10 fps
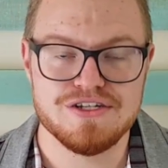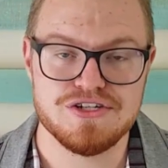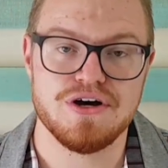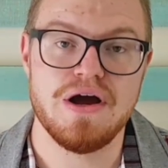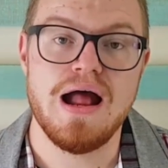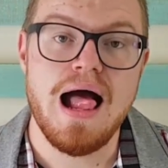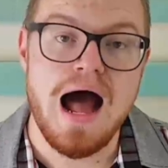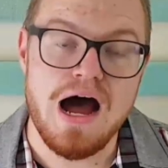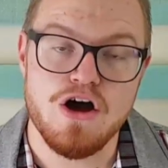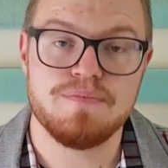So,
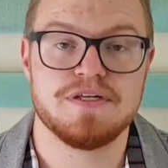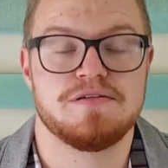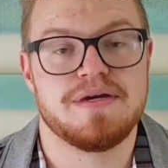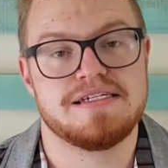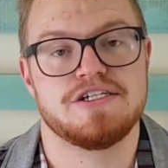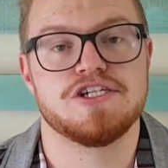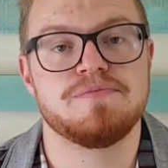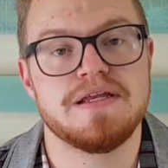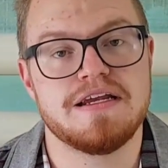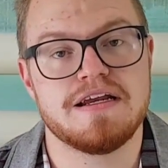I hope this message has
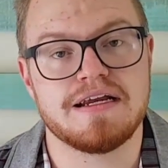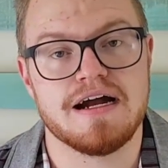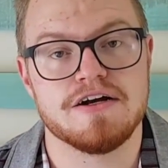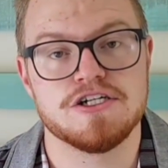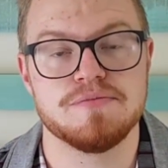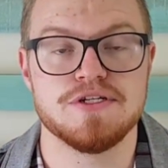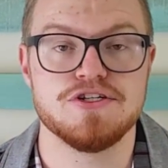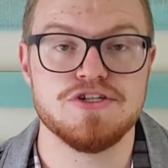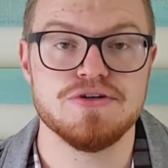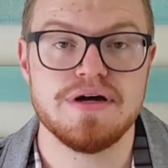been an
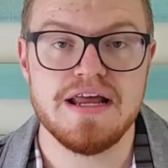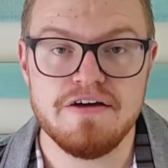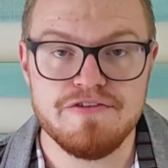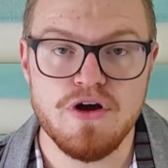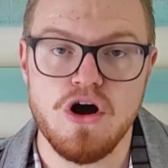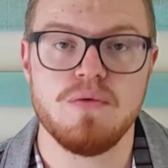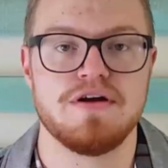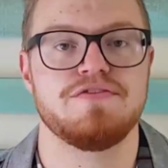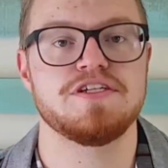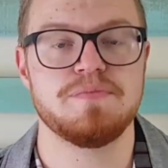encouragement to you. And if you are
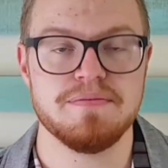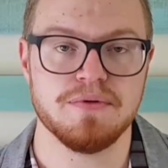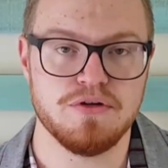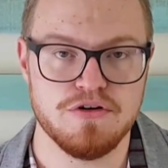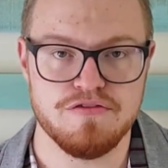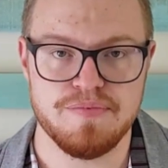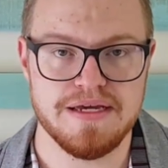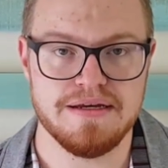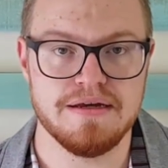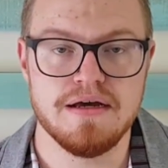one of these people who have
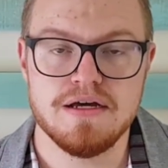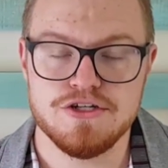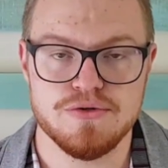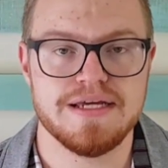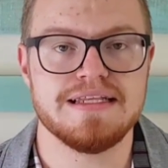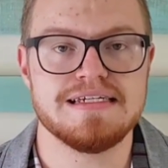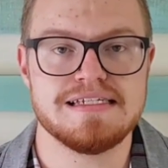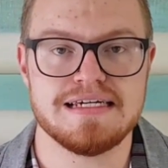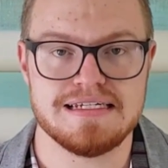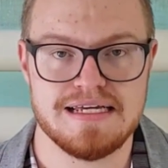been doing
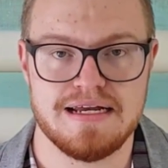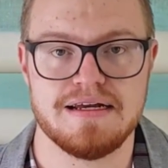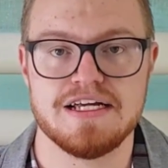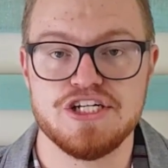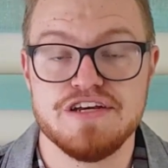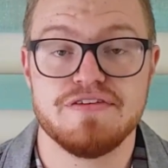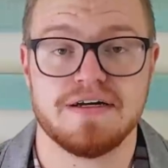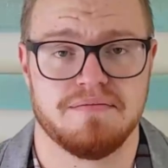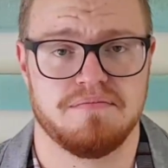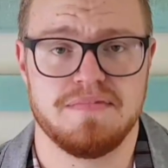these things and
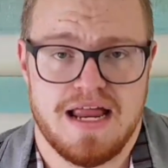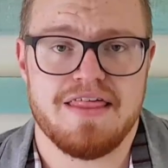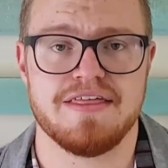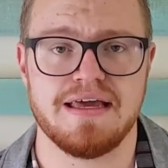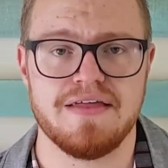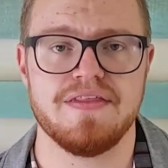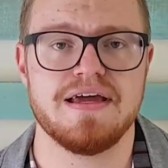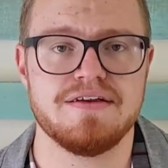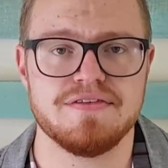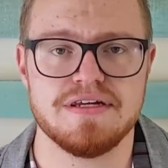achieving nothing at the
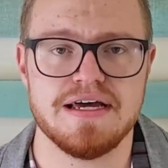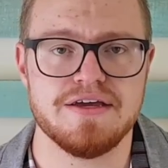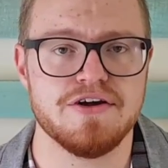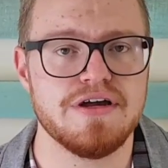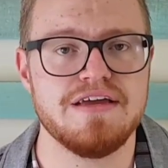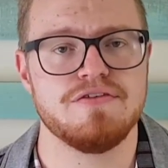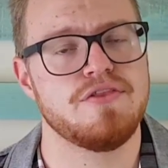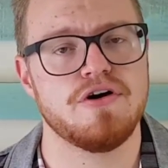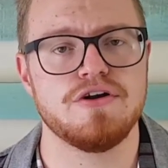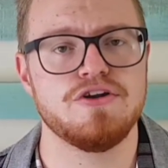end of the day, you know,
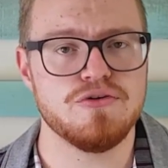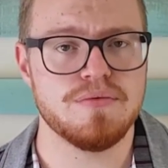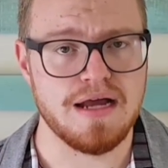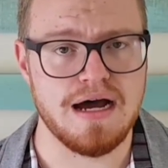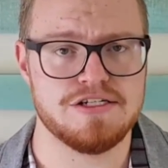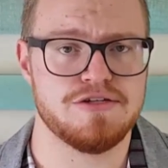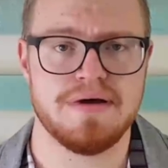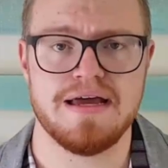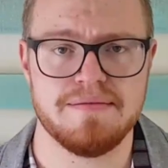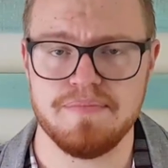even though in human eyes you
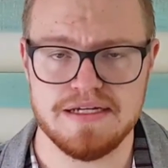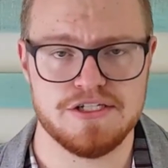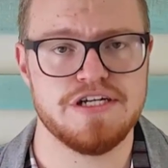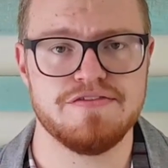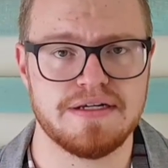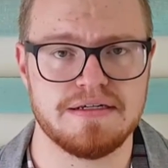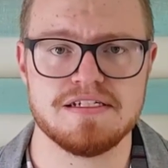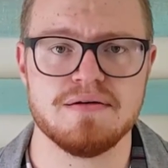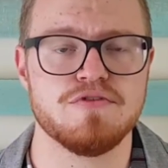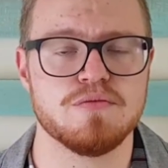may be achieving
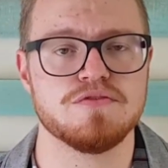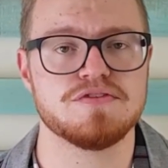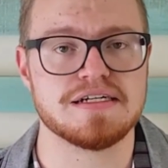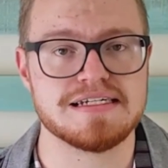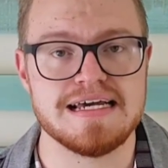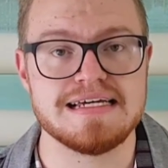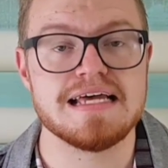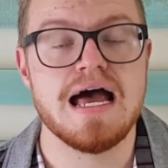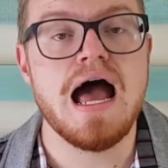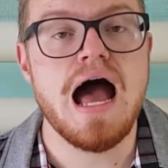some form of
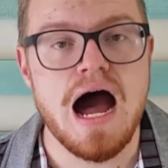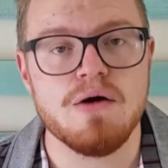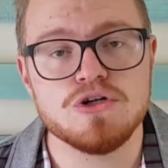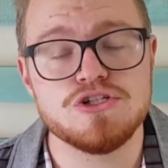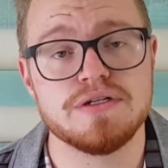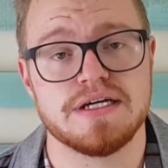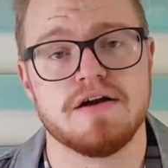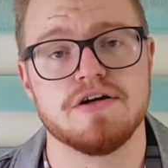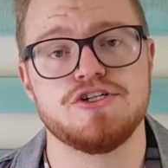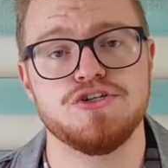success, I want to
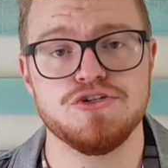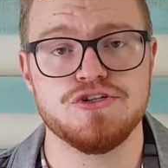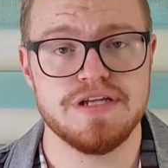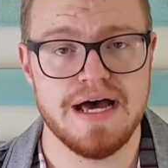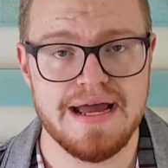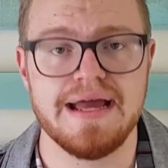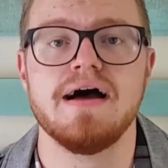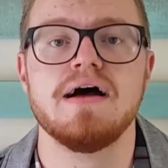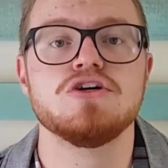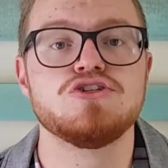encourage you today
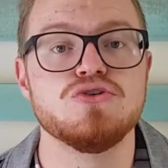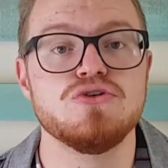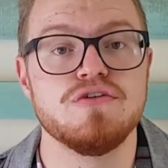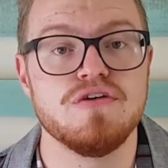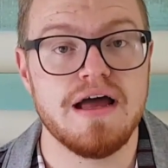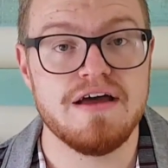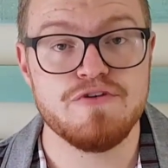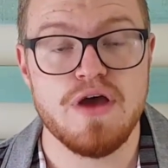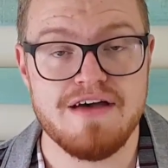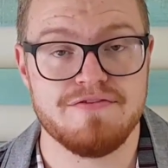to,
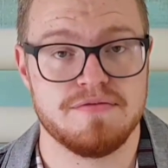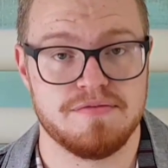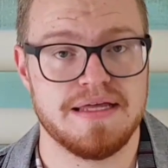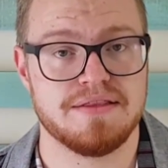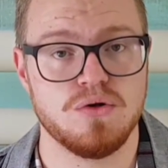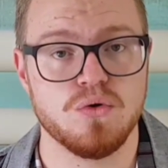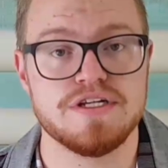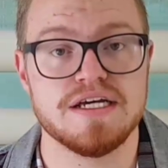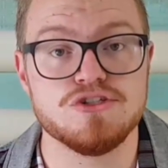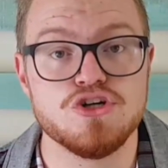if you haven't met the
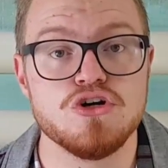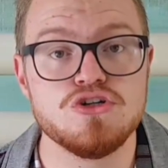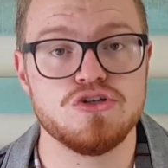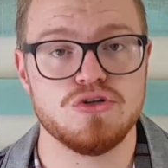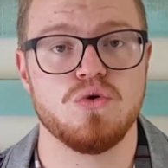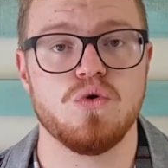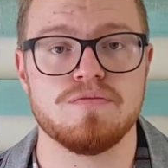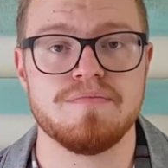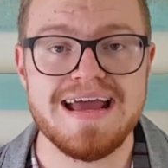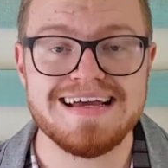Lord yet, turn to the
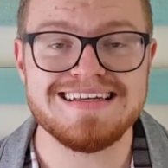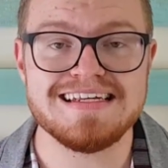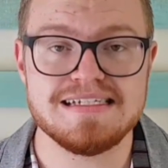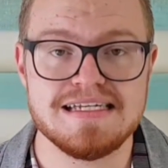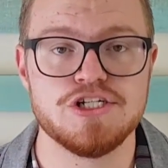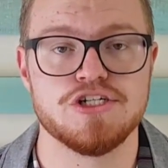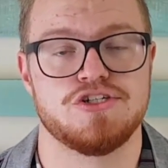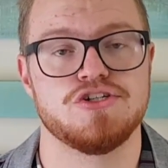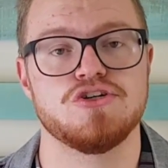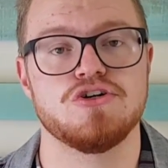Lord. Make the
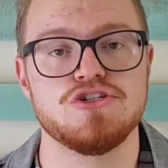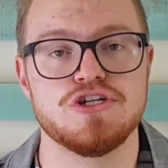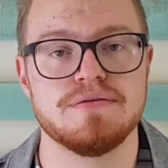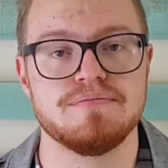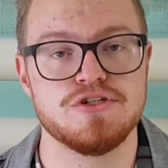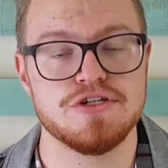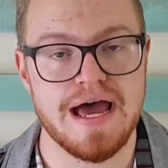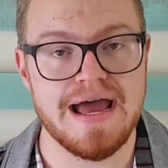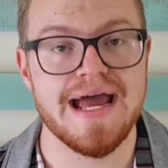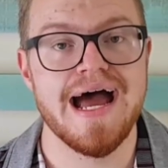decision to turn to Him
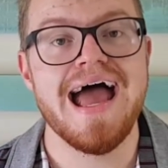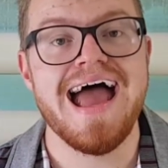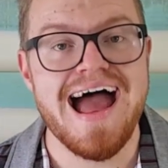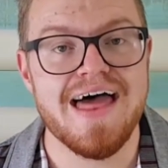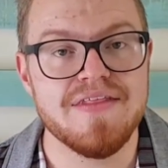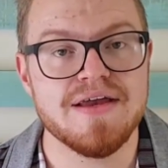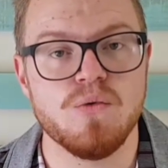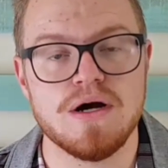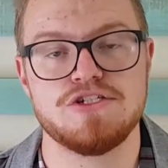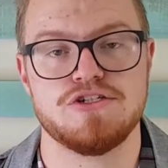today. And
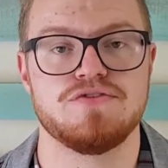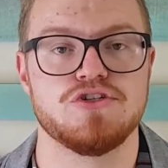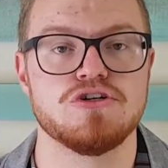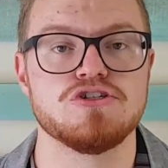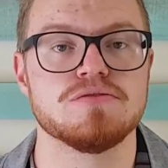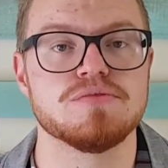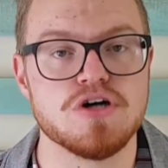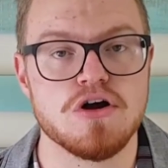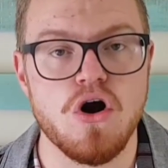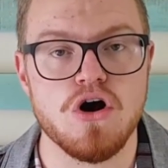then once you've turned to Him,
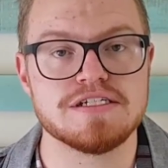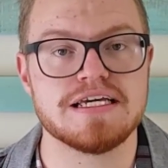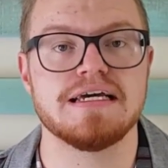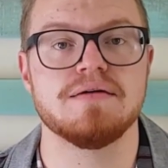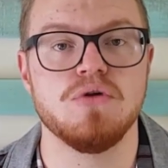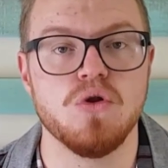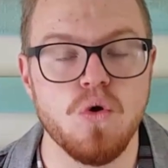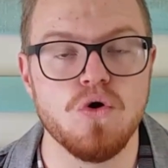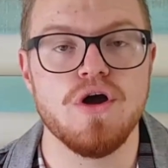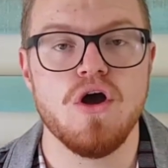start asking Him,
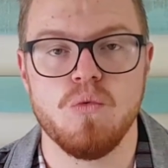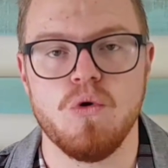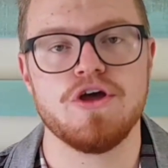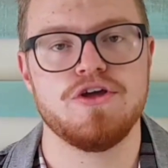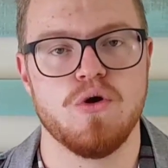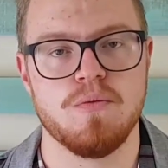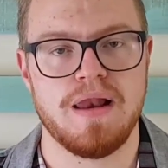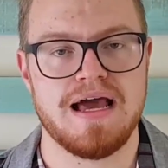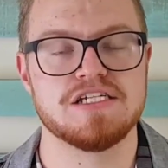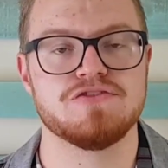Lord, what are your
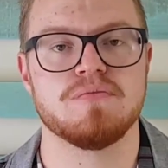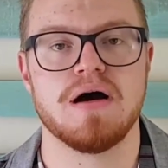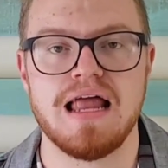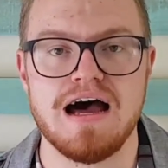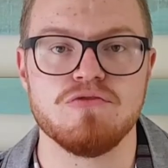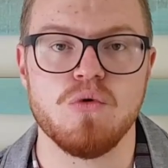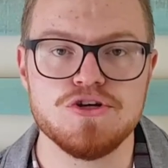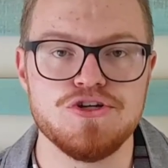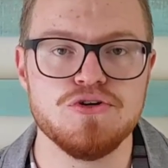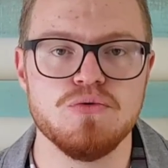plans for my life?
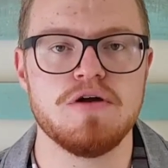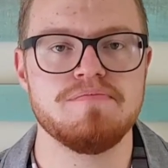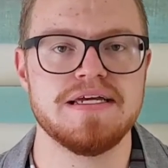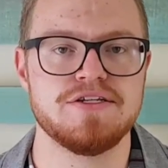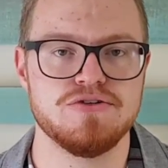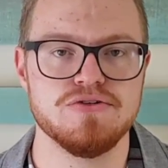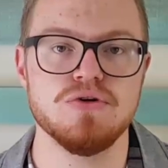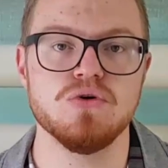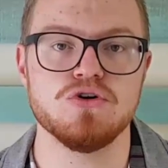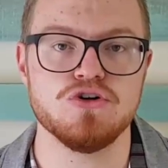What do you want me to
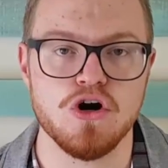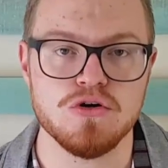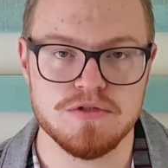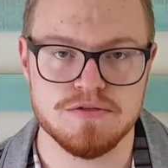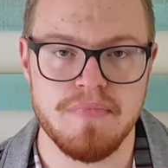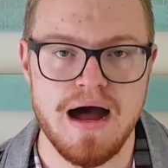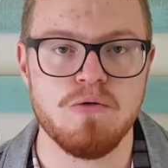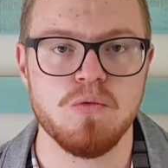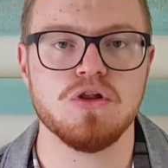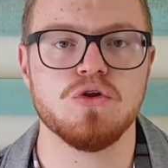do, Lord? Not
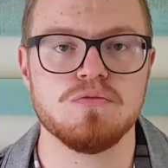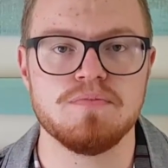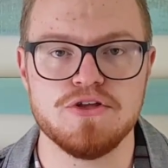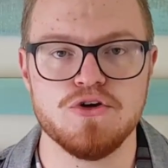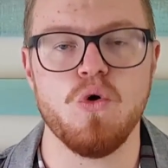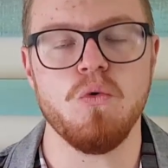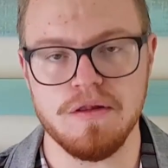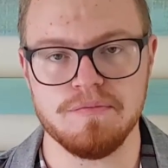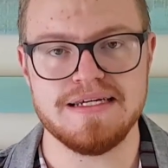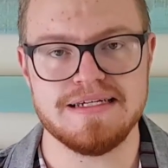my will, Lord, but your
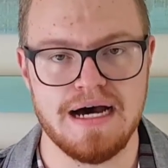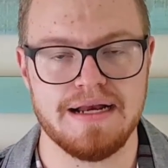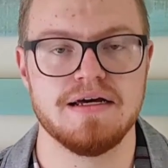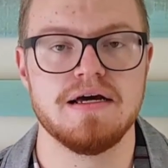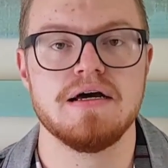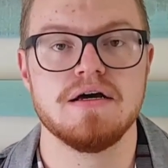will be done.